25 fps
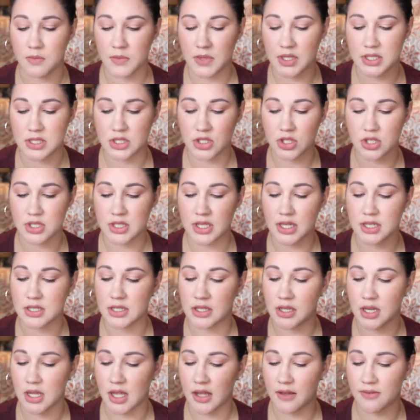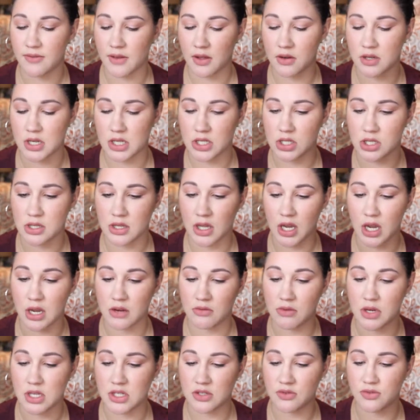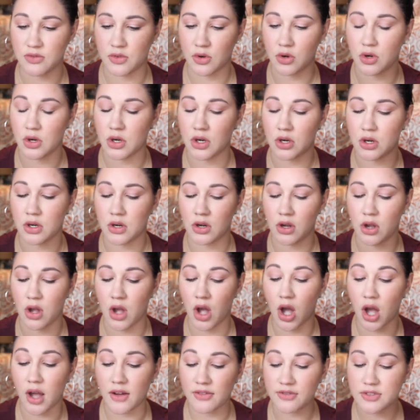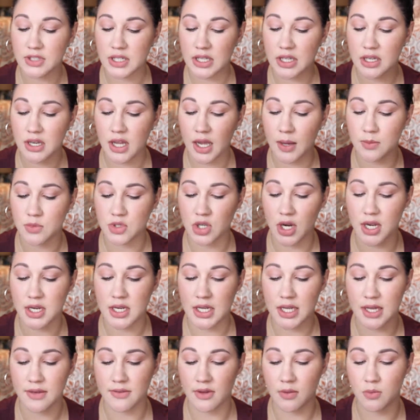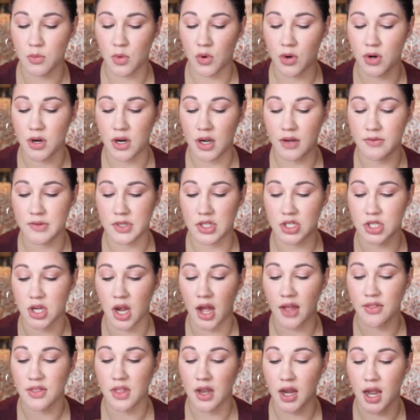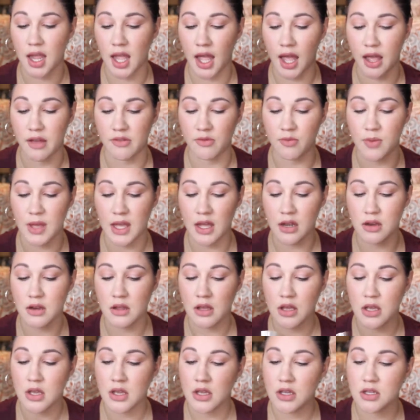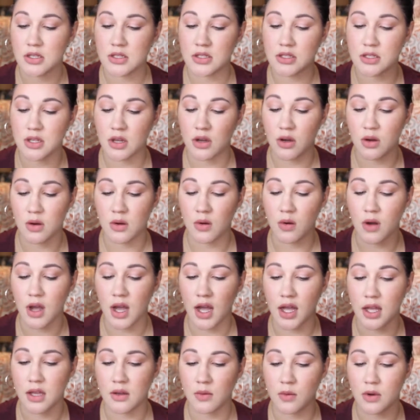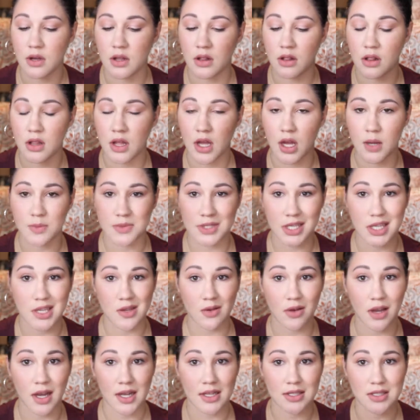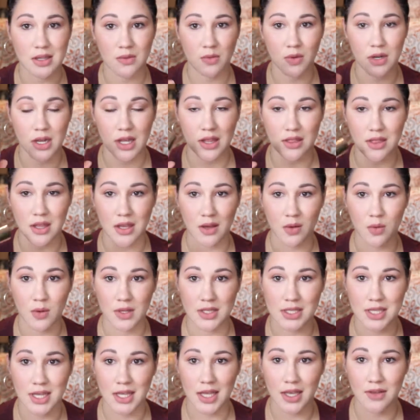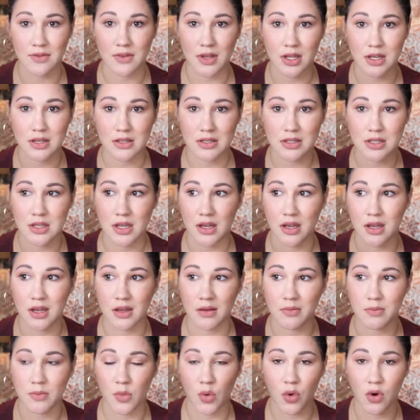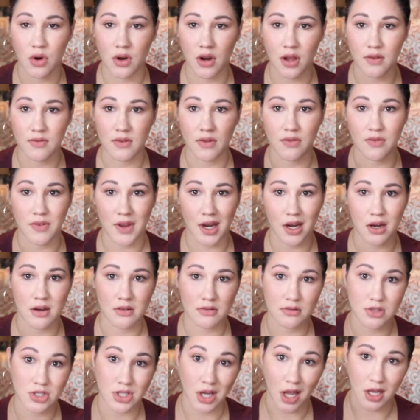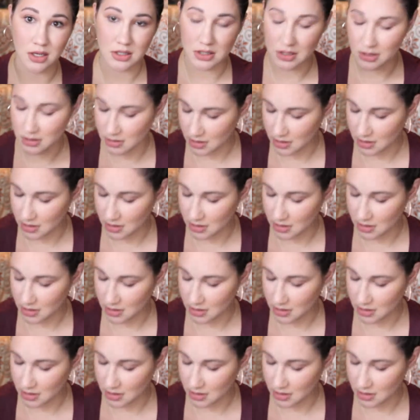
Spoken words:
This just isn't a foundation that I reach for often. I'm trying to give it more of a shot than I have been, so I will update you guys on what I think once I give it more of a fair shot.